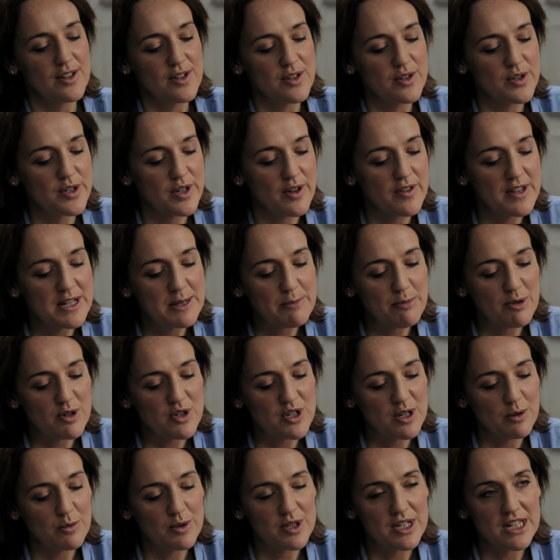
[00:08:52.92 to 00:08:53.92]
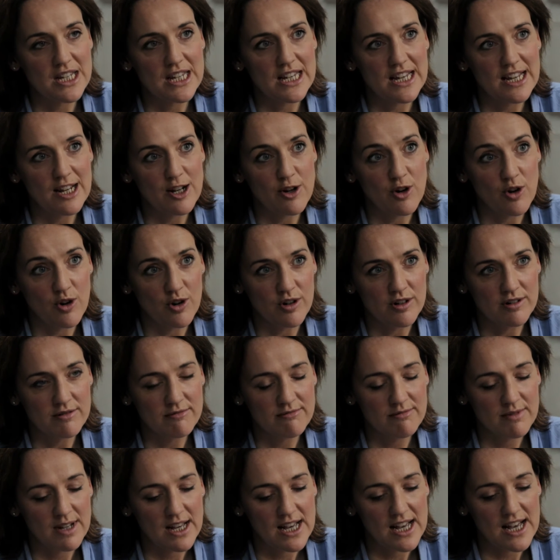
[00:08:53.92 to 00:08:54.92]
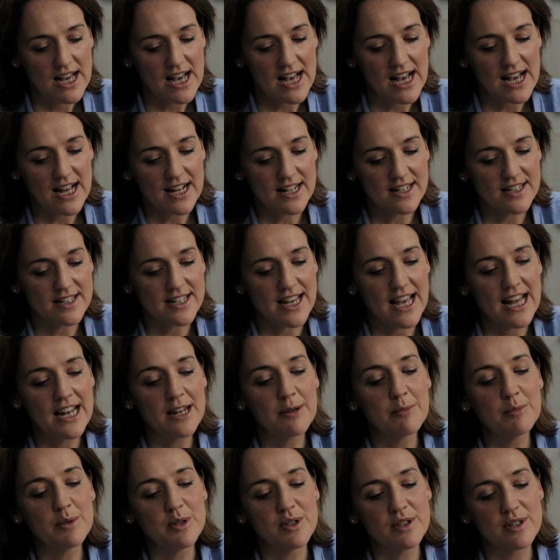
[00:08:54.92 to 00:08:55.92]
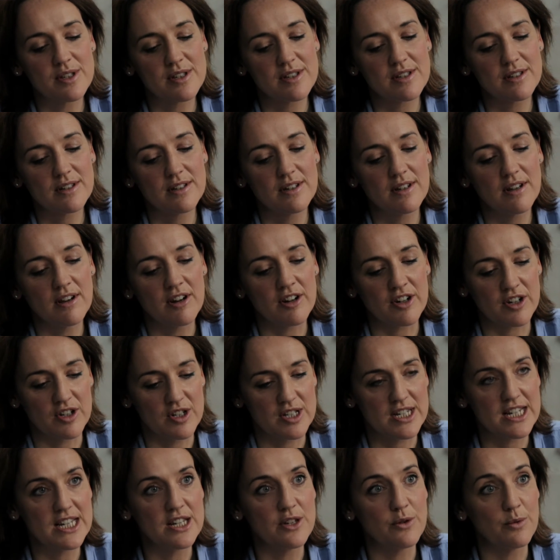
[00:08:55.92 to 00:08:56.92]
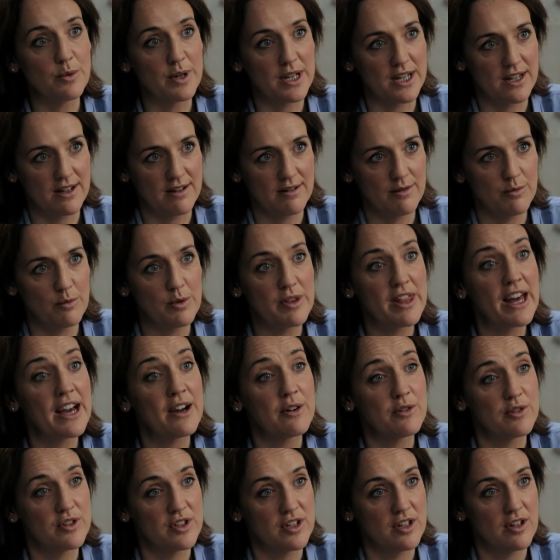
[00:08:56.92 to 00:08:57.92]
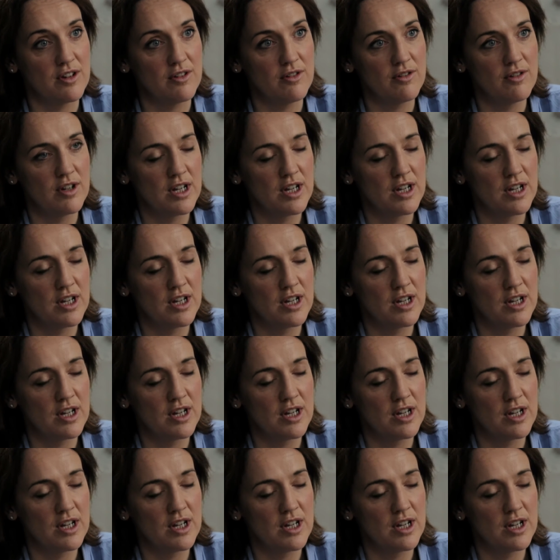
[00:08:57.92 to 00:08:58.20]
So this project was a year long, and elements are continuing without you.